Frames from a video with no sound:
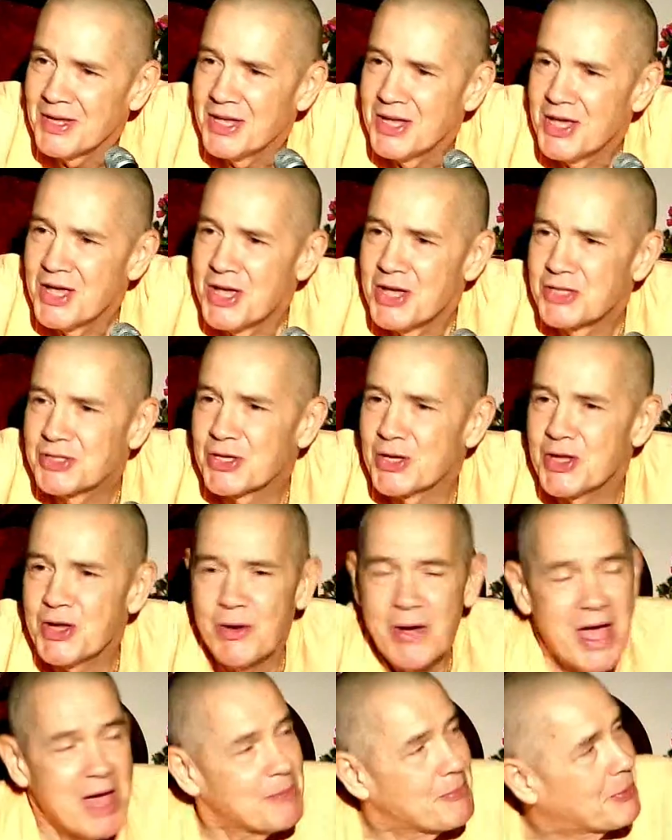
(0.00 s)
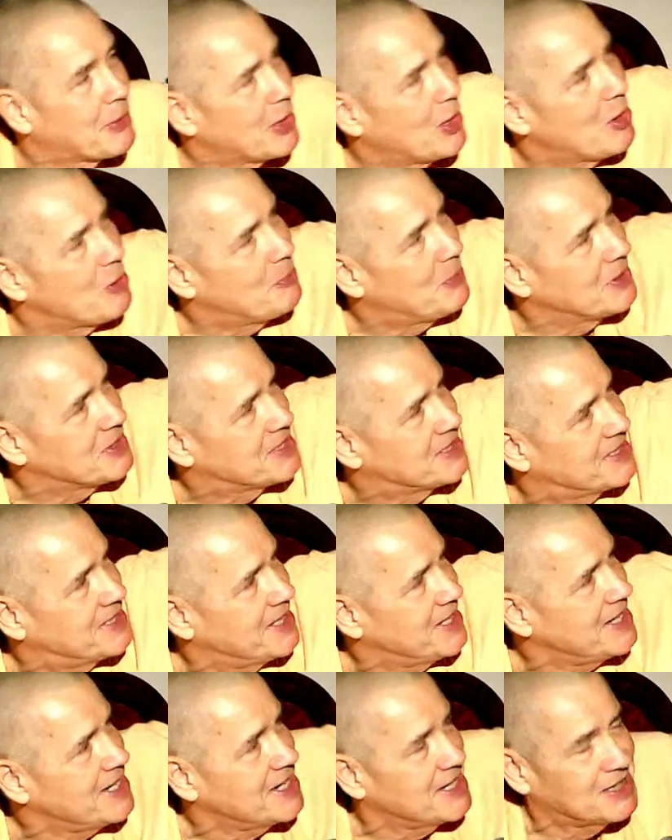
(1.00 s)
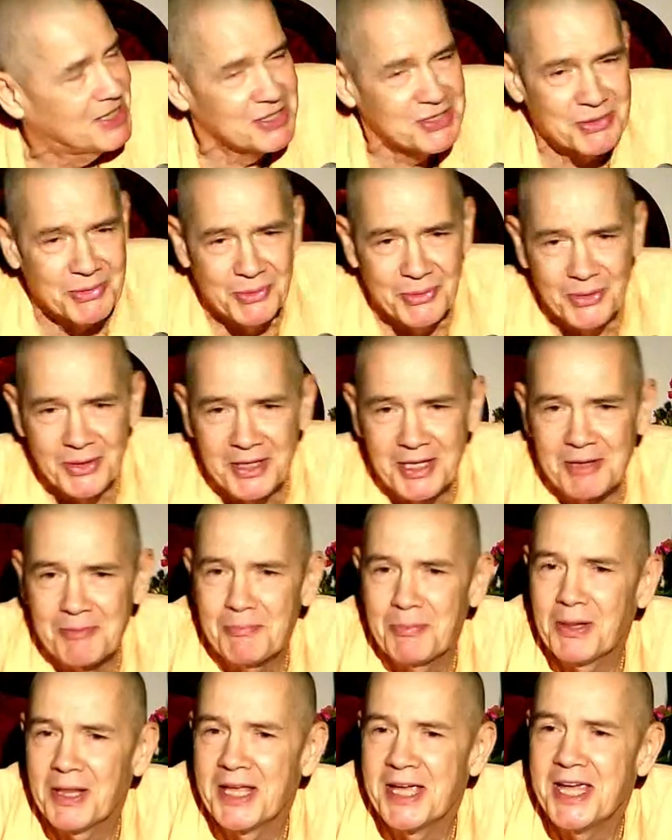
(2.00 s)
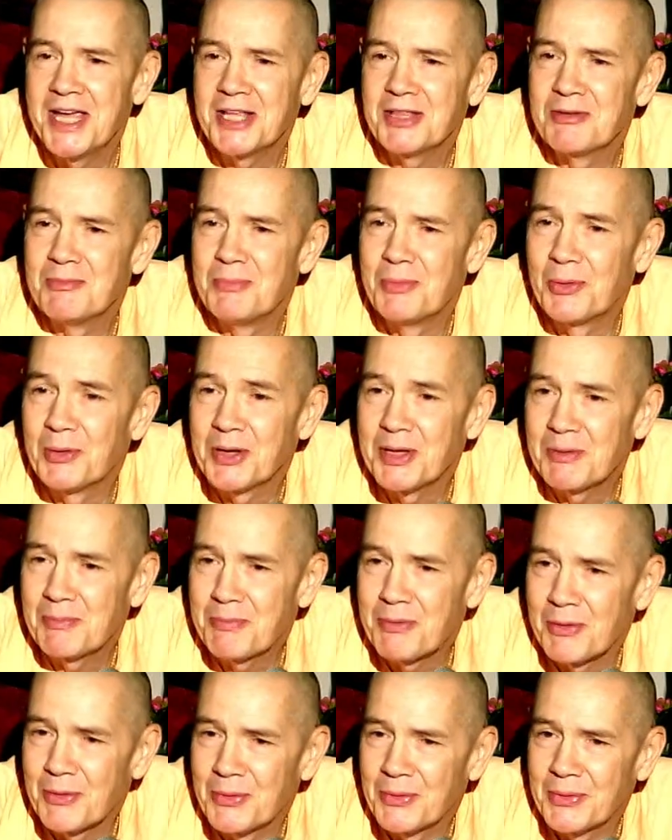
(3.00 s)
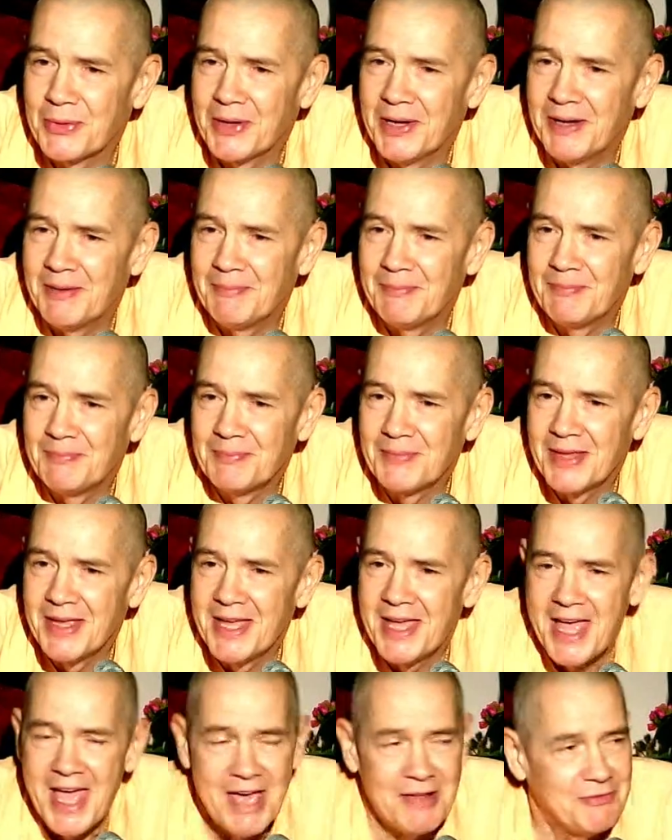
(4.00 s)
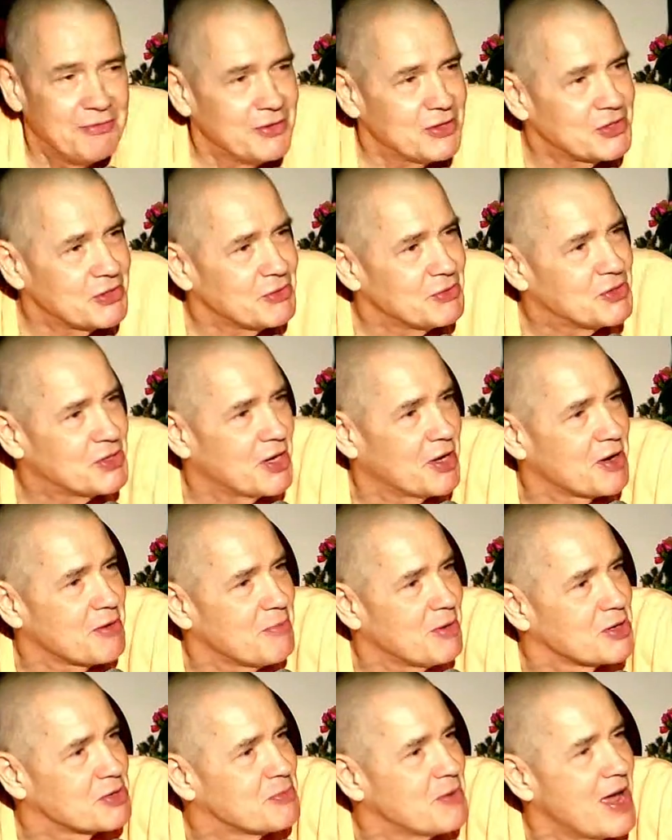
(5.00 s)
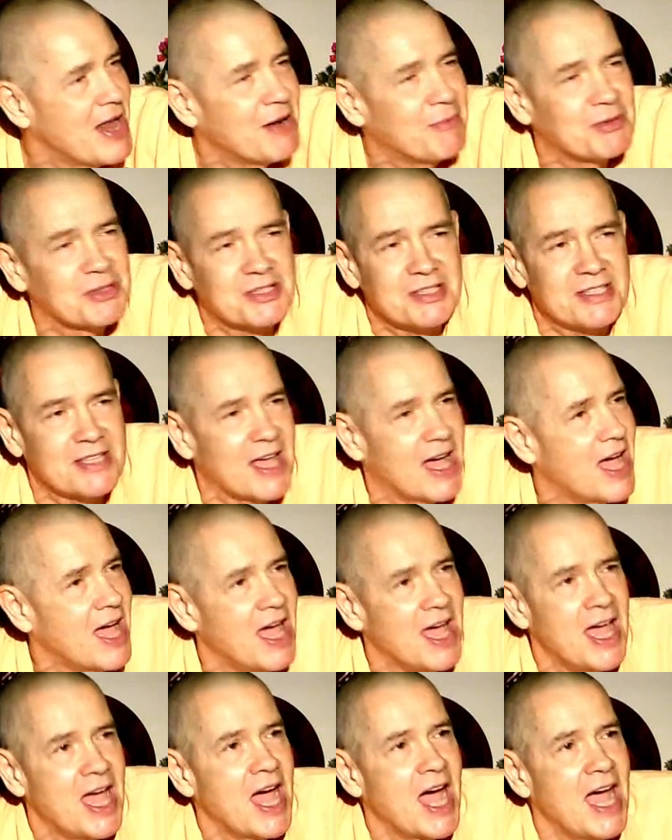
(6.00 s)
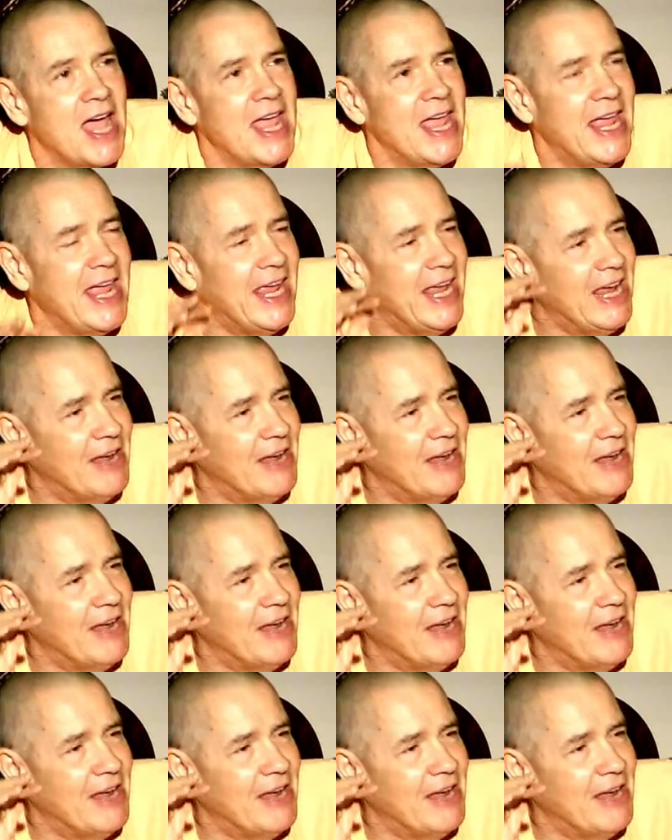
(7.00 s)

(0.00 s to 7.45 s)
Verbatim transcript: so you had Prabhupada sitting at this organ playing the morning program, and Vishnu Jan Maharaj, and it was if